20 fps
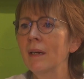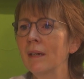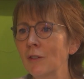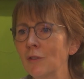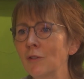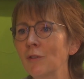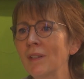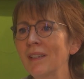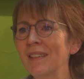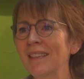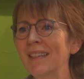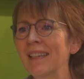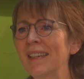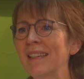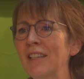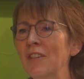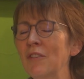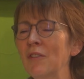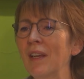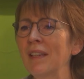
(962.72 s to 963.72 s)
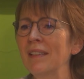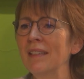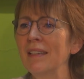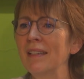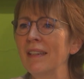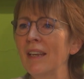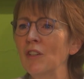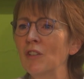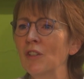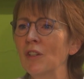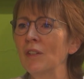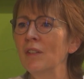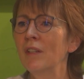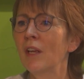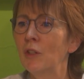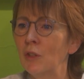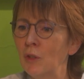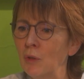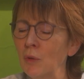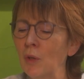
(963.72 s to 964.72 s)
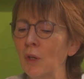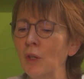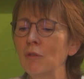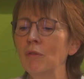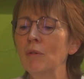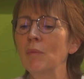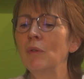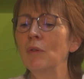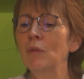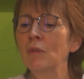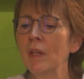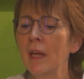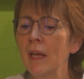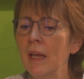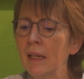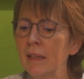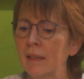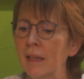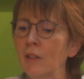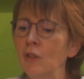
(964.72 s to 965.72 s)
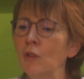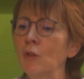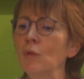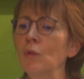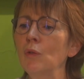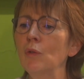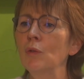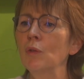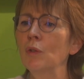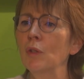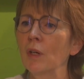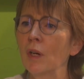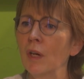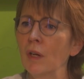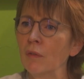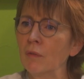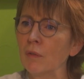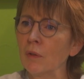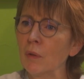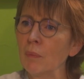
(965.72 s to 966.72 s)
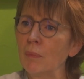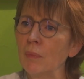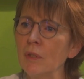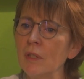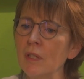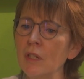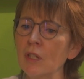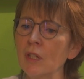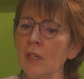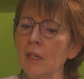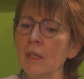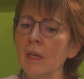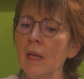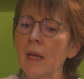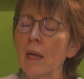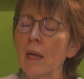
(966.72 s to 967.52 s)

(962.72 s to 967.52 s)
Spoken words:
countries in the United Nations that do contribute, that do look for a position.